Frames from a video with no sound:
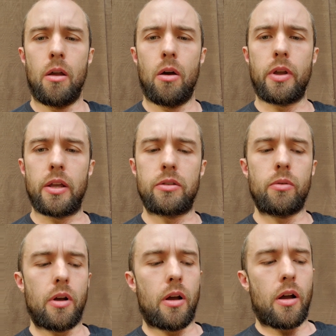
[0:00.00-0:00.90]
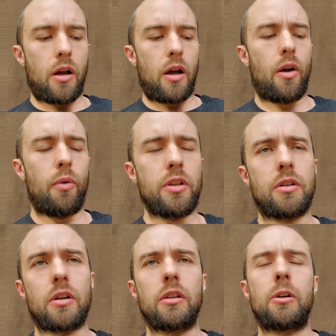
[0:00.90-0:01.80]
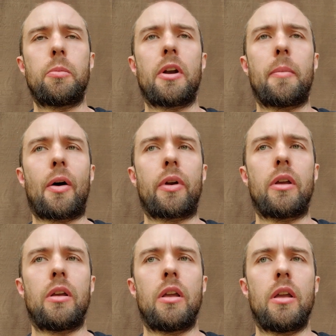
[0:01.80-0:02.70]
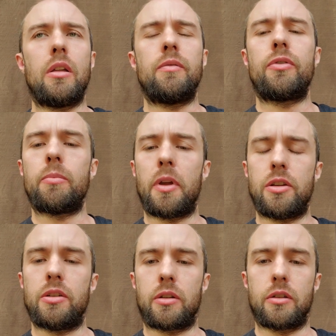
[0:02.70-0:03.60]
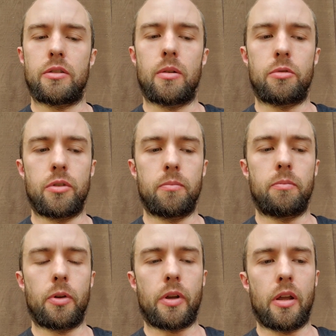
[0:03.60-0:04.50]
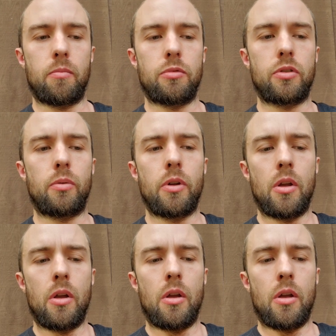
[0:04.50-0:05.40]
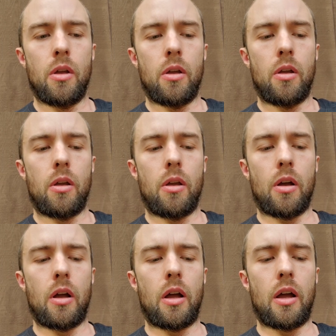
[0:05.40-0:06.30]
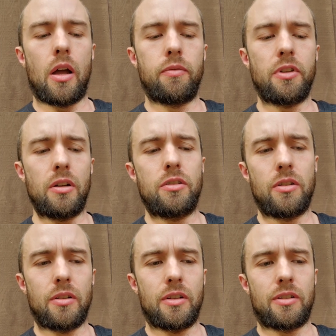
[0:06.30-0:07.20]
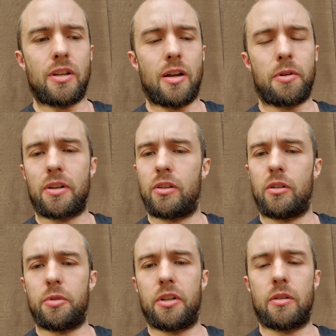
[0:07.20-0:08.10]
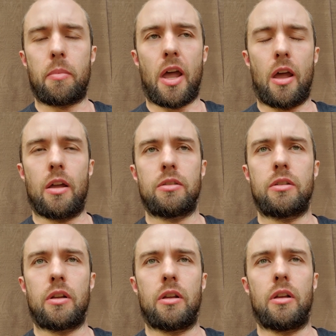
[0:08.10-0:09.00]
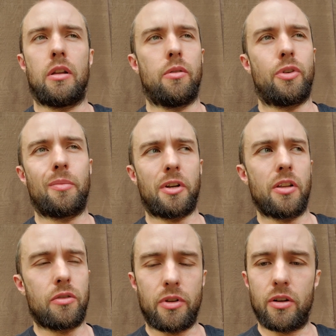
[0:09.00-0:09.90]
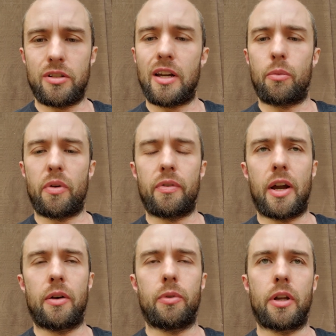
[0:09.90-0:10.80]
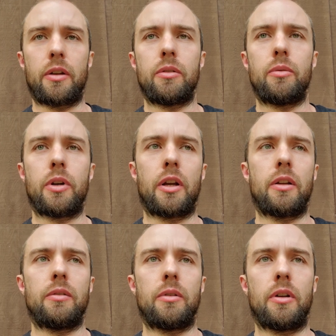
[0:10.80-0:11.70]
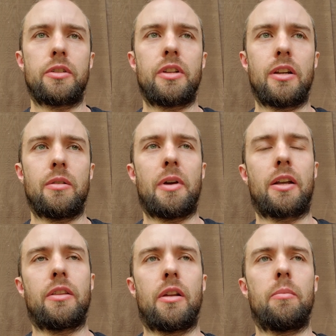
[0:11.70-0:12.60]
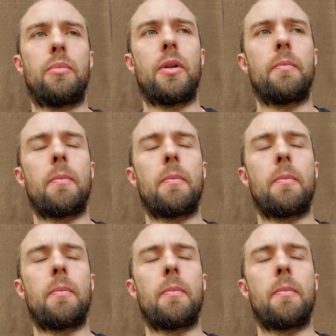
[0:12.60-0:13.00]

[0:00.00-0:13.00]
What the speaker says: Okay, so I want to talk a little bit about information consumption. Okay, so I've touched on this topic a little bit in the past, and what I'm going to do here is kind of refine what I stated back then. But